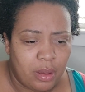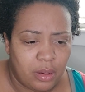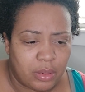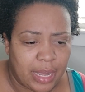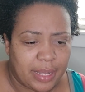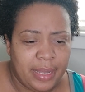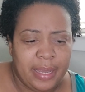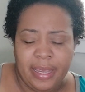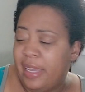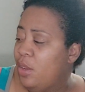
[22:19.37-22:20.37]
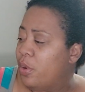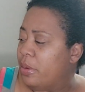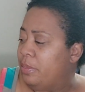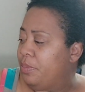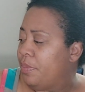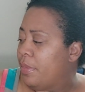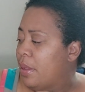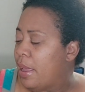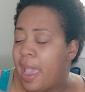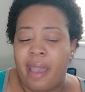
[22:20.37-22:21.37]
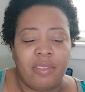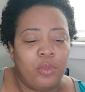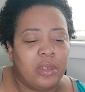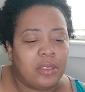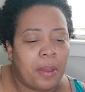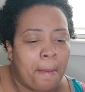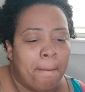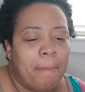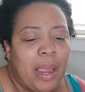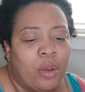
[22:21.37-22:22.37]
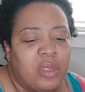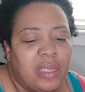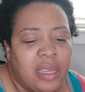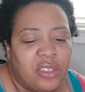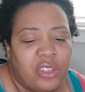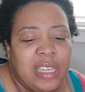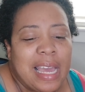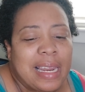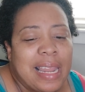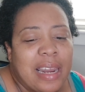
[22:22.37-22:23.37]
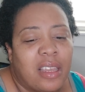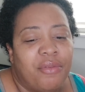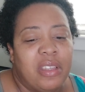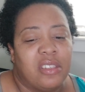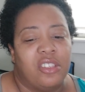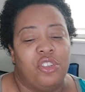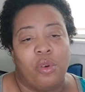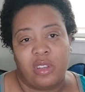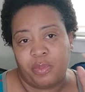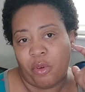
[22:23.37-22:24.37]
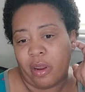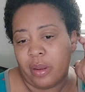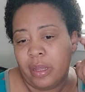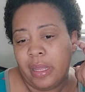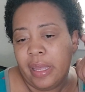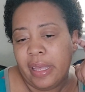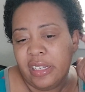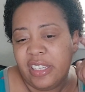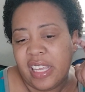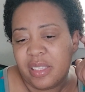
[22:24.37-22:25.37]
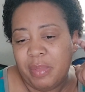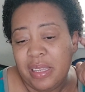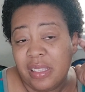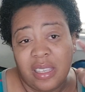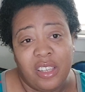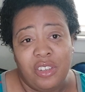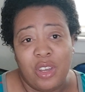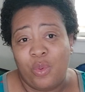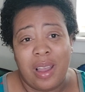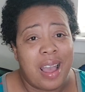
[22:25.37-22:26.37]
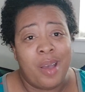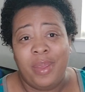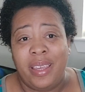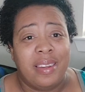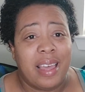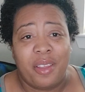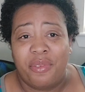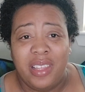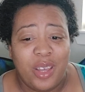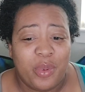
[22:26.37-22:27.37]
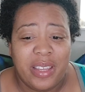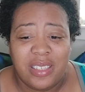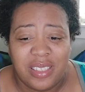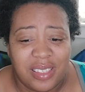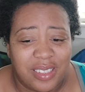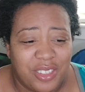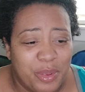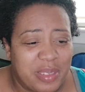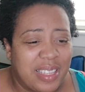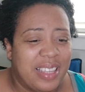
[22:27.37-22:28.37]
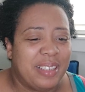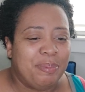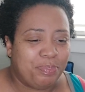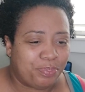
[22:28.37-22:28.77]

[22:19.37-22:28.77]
Okay. Anyway, afterwards, Michael says that he got a lot of convincing to do on his part. Jasmina said, you know what? I'm in like friend with his sisters. You know what I'm saying?